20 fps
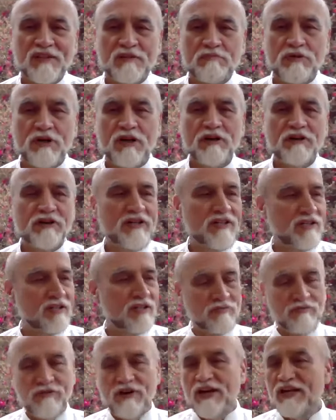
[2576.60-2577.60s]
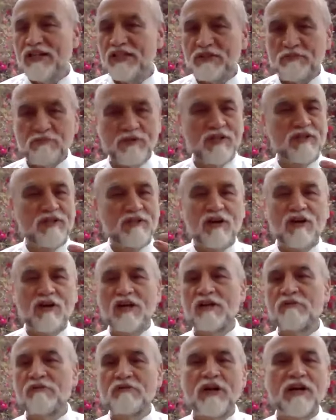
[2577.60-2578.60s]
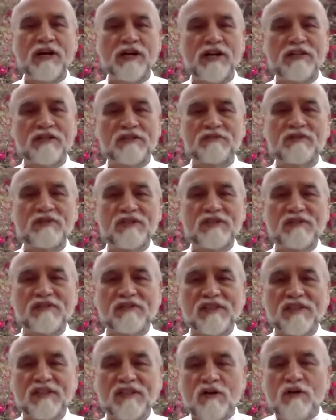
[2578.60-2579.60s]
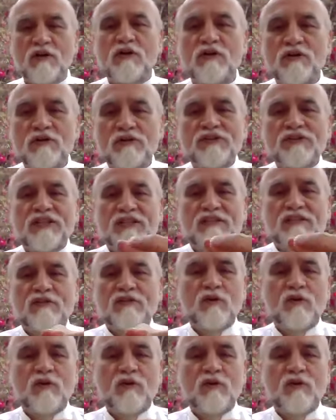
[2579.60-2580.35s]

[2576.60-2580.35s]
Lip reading: Pari, grasping all around, holding,